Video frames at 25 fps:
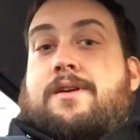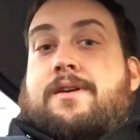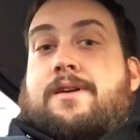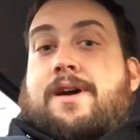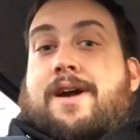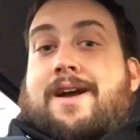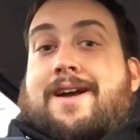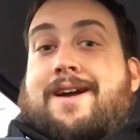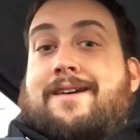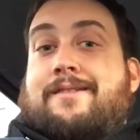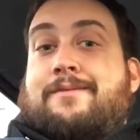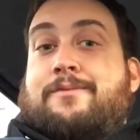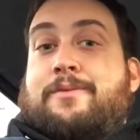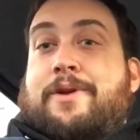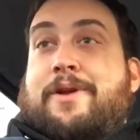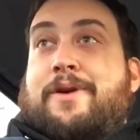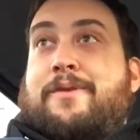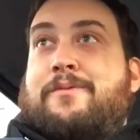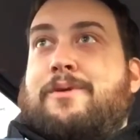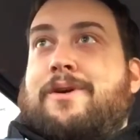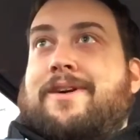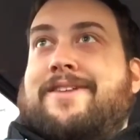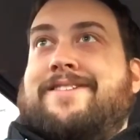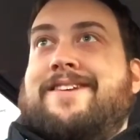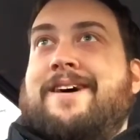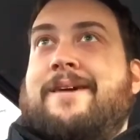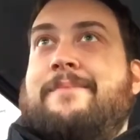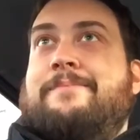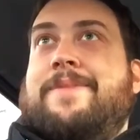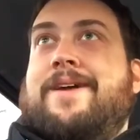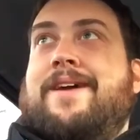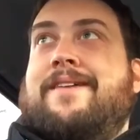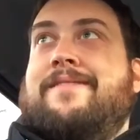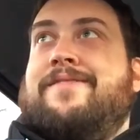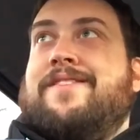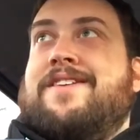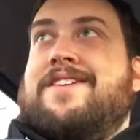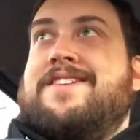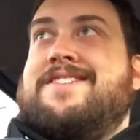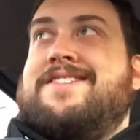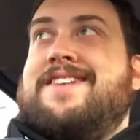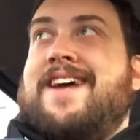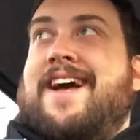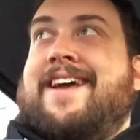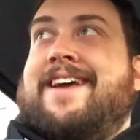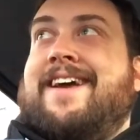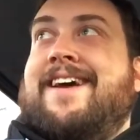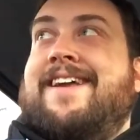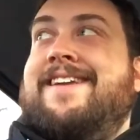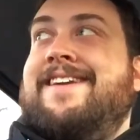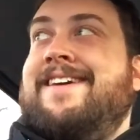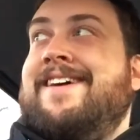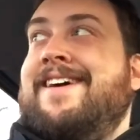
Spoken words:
I got really worked up there for a second.